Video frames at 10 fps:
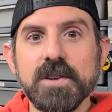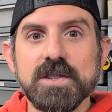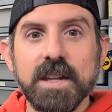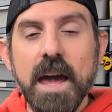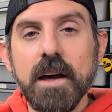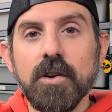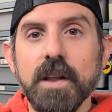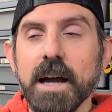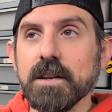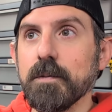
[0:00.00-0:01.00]
the
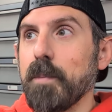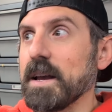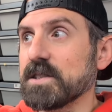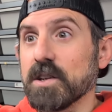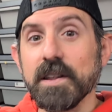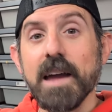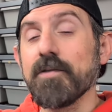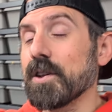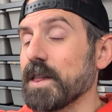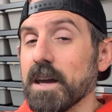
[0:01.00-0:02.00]
scale, basically
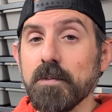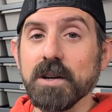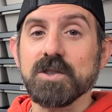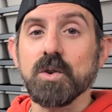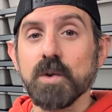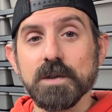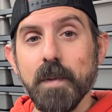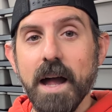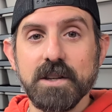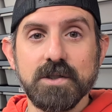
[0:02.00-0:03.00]
everything in my store is
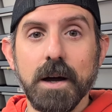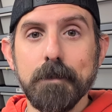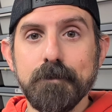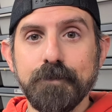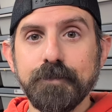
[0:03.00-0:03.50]
matched up,